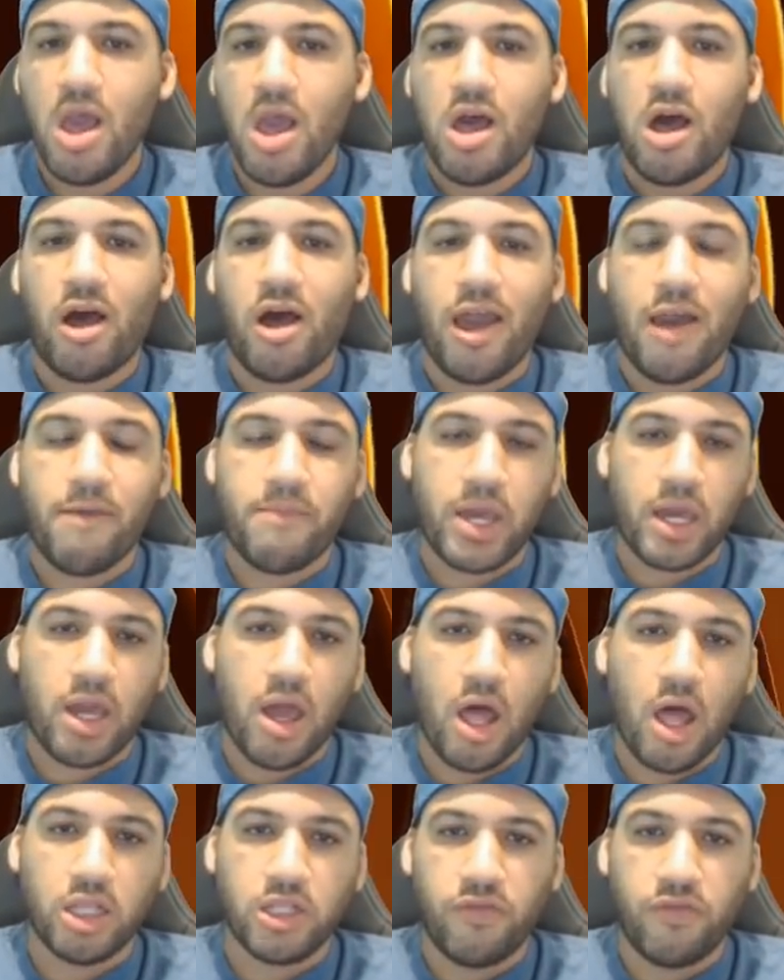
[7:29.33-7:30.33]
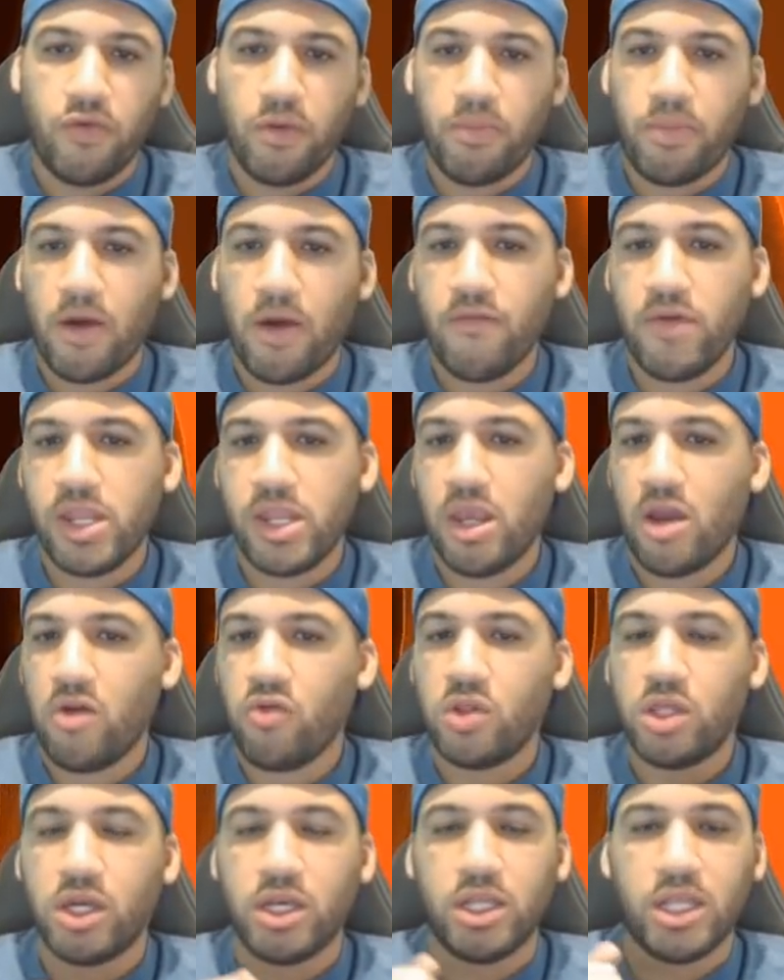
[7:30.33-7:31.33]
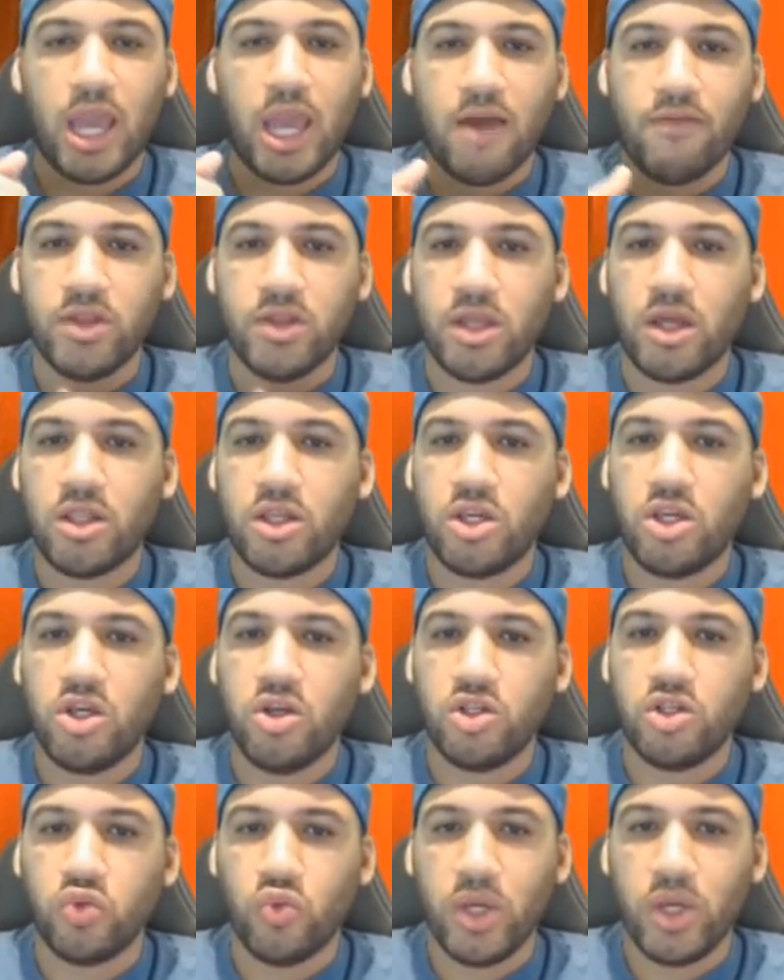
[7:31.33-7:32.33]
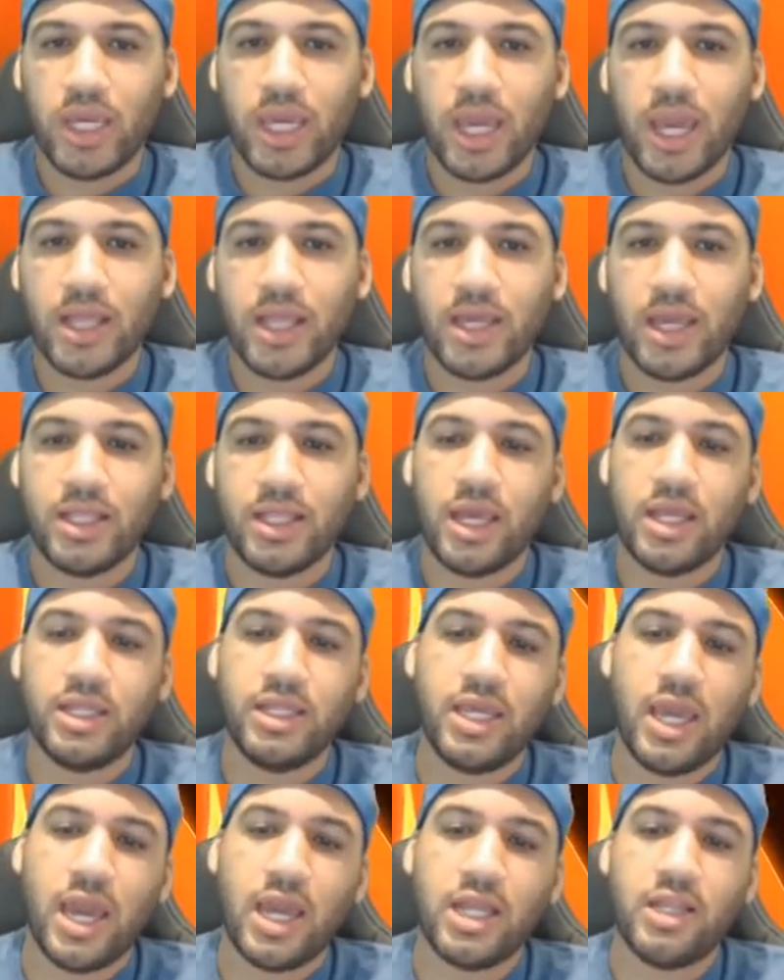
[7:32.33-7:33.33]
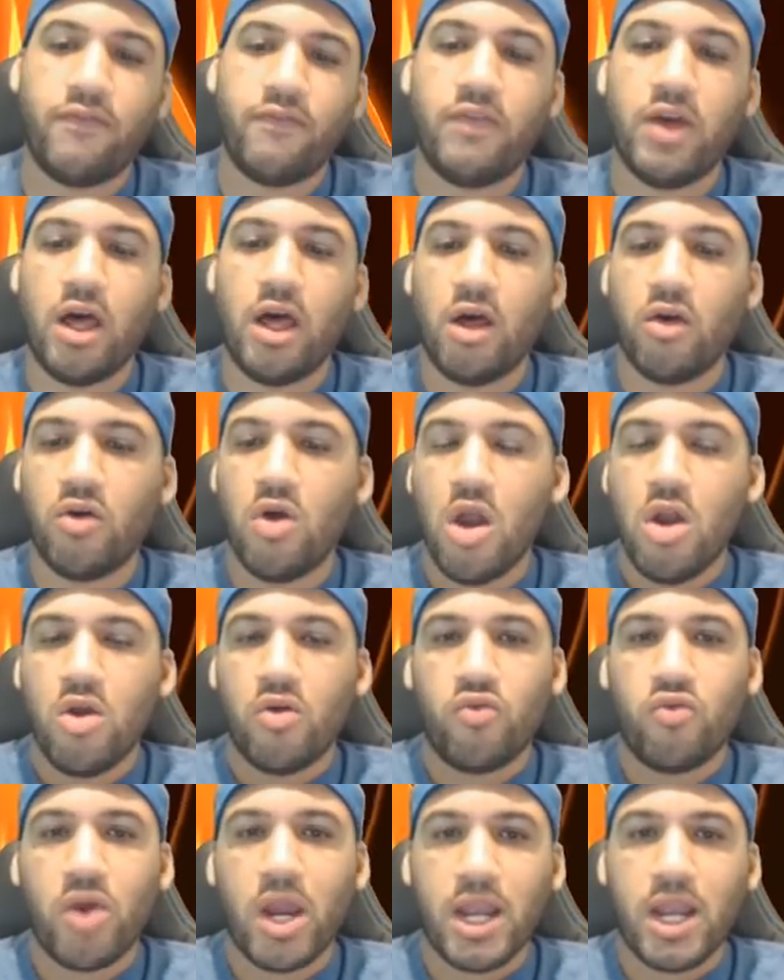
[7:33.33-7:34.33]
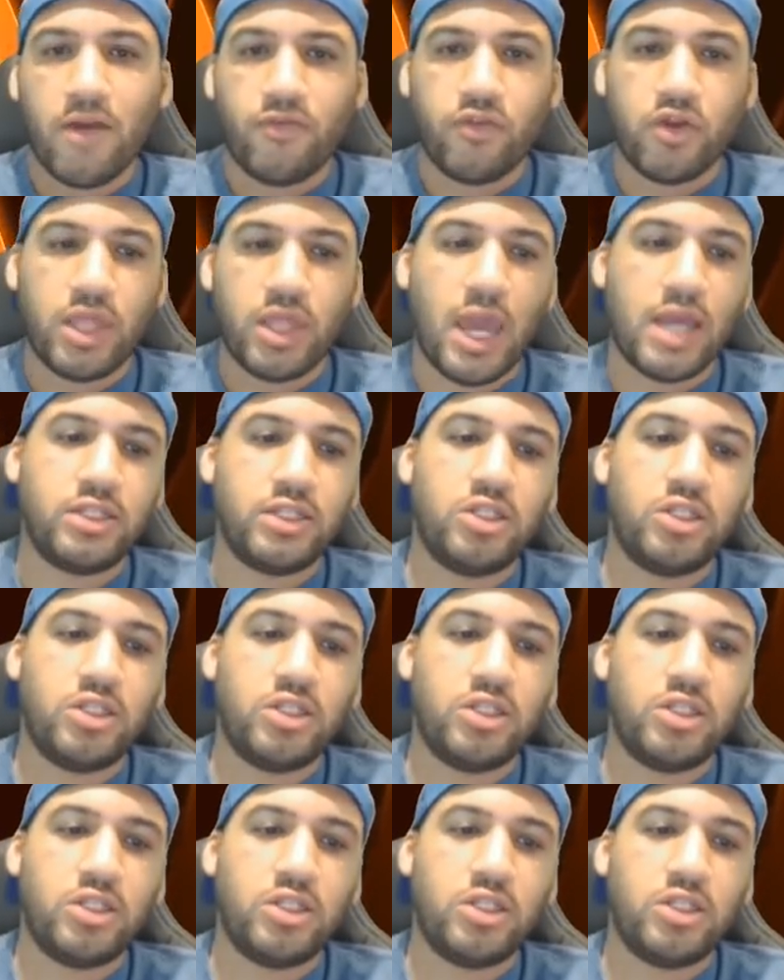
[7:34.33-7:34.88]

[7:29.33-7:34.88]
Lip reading: I'll have my college football video. We're going to have another huge weekend, and then the NFL right after that.